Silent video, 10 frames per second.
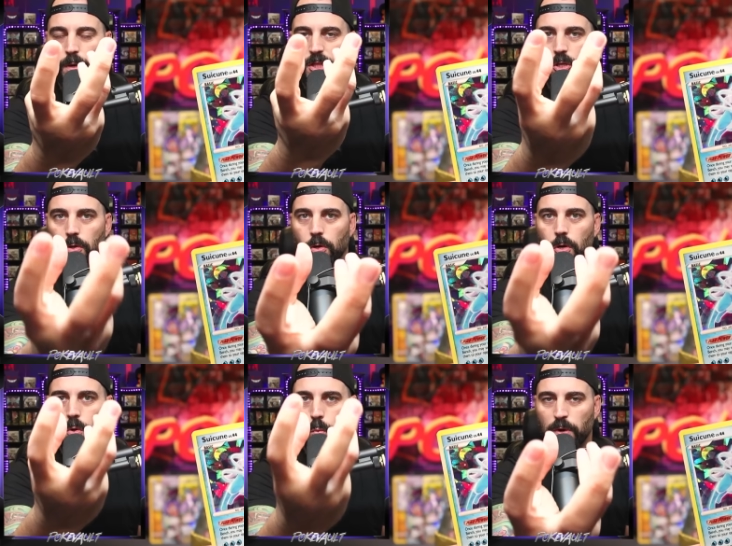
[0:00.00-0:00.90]
with your
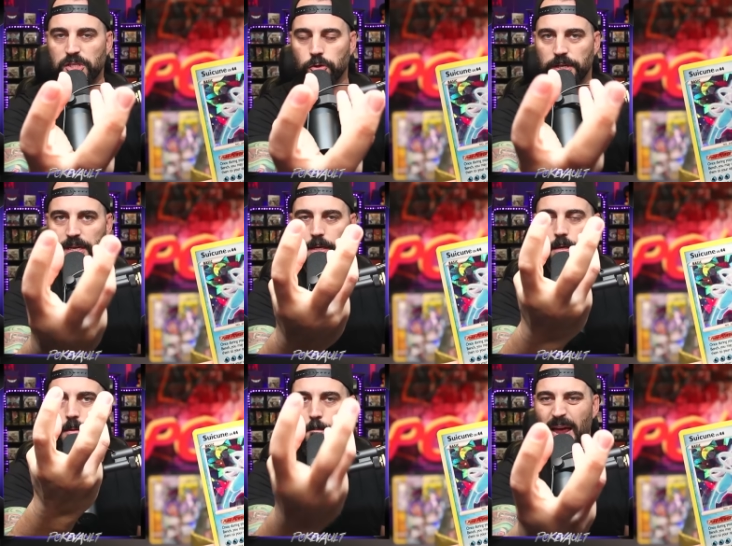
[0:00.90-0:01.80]
wizarding
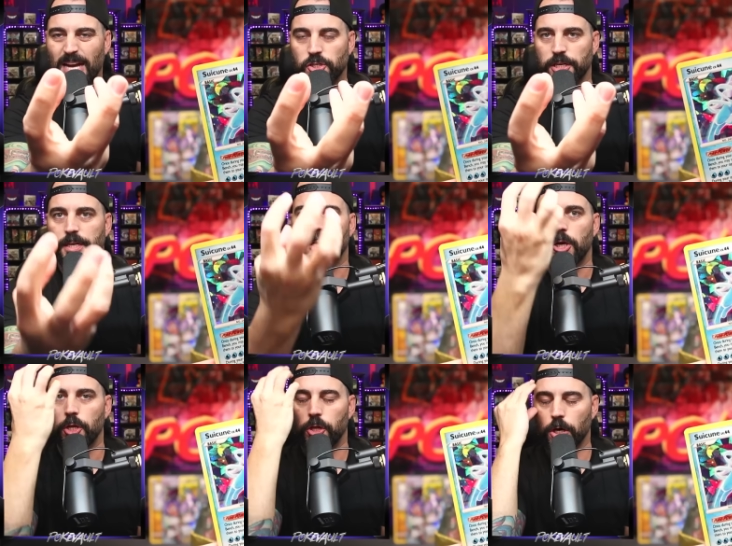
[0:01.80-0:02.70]
magic.
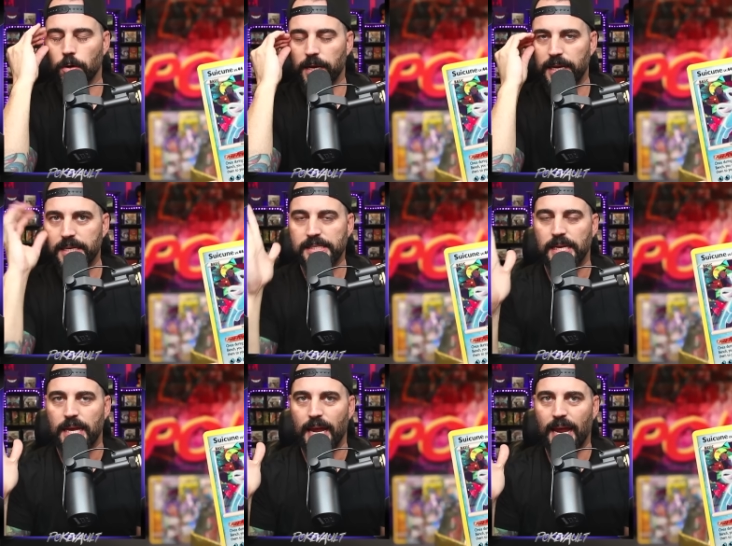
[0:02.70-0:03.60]
There is
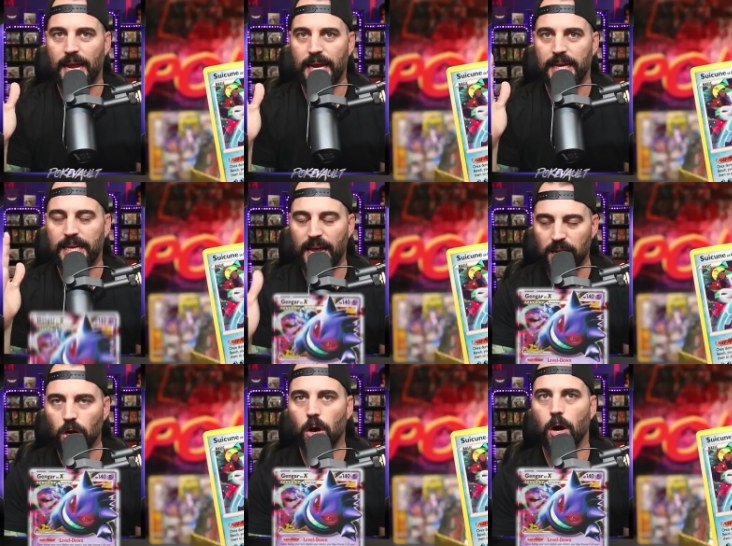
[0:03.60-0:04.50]
a
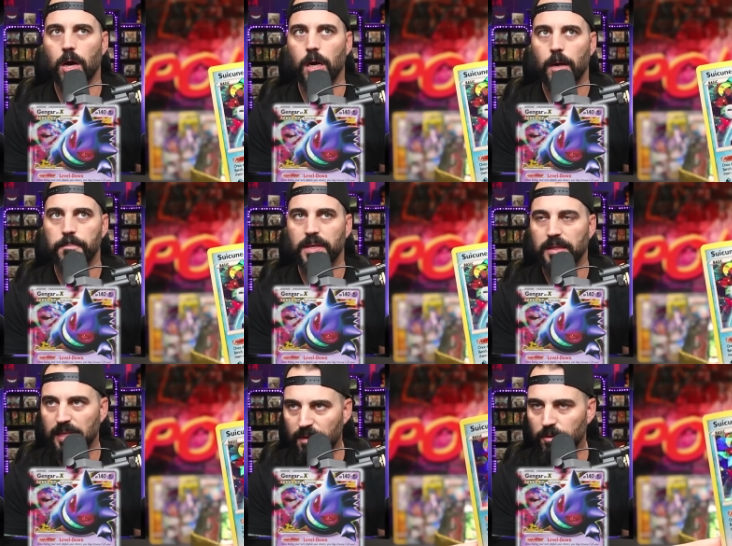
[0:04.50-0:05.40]
Gengar
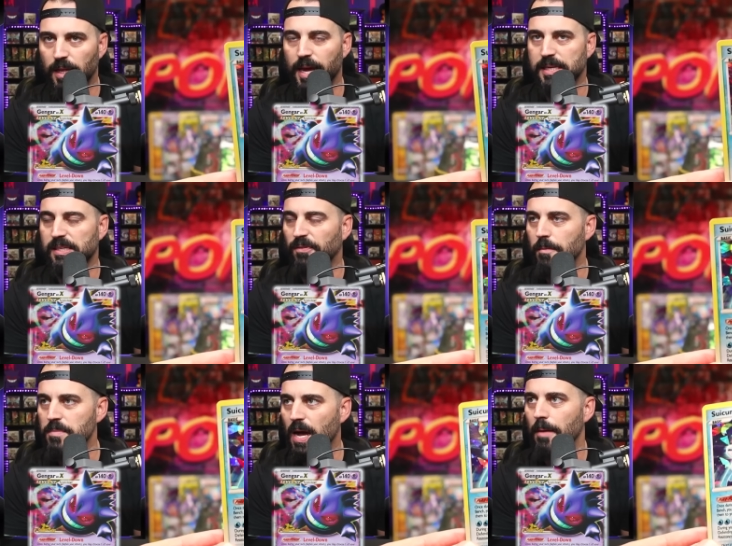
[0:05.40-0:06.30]
level X, if
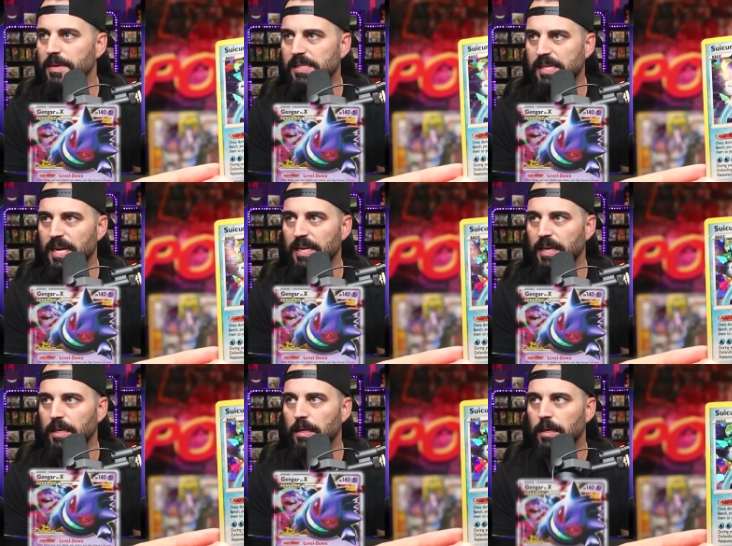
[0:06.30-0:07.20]
I'm not
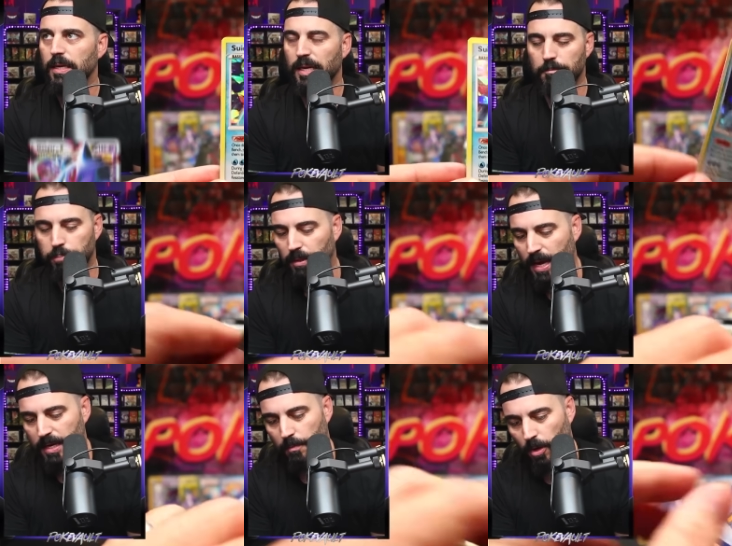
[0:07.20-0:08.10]
mistaken, in
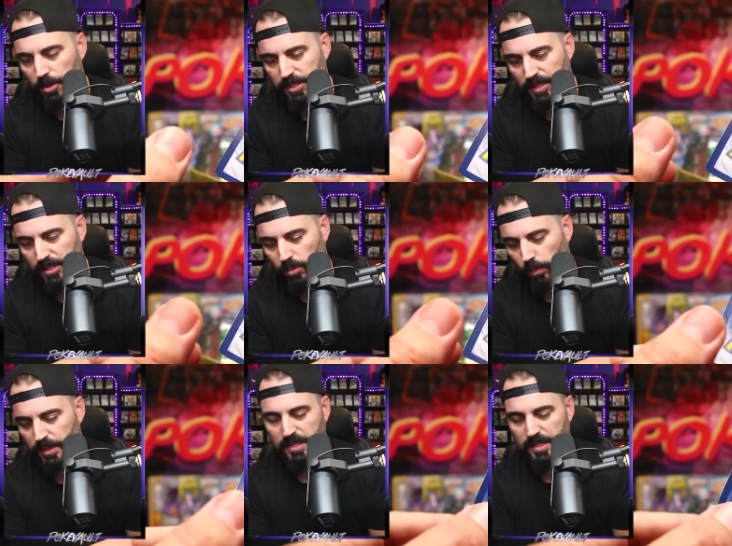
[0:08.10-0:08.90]
Platinum Arceus. We